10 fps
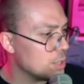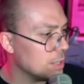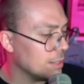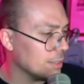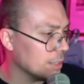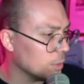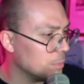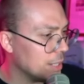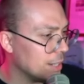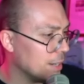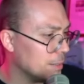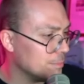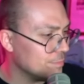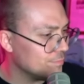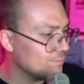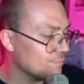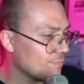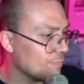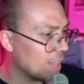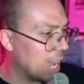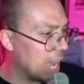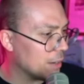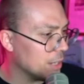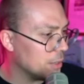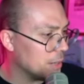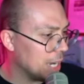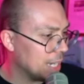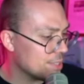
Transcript: it a little bit. I don't know, I guess